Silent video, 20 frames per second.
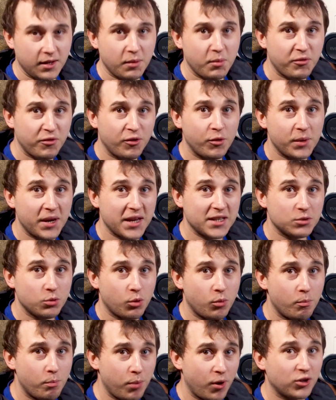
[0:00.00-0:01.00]
Now, before we get to
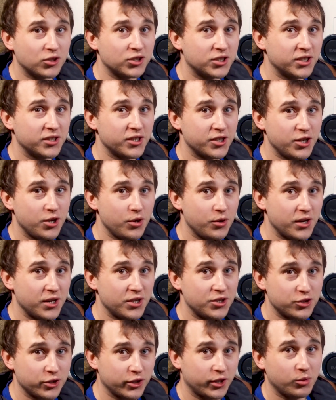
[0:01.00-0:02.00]
unboxing the unit
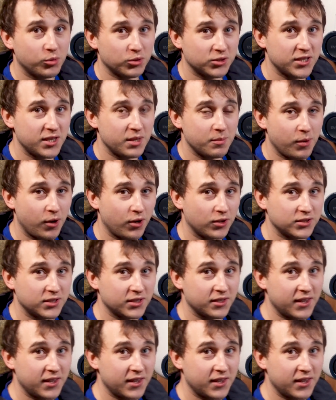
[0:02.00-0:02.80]
and showing what's in the box,